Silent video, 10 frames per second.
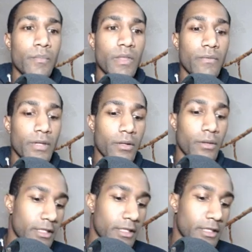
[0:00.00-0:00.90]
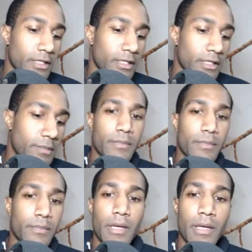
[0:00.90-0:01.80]
a video that inspires me,
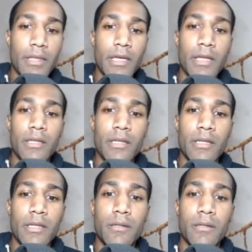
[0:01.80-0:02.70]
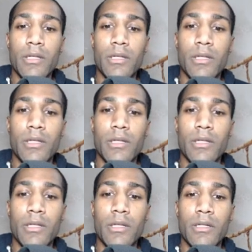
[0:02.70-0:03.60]
and then
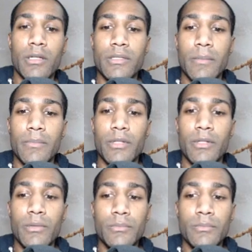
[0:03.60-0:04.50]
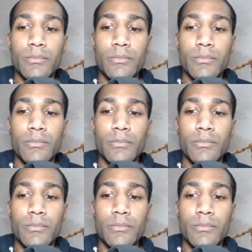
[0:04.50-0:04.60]
go to step 2.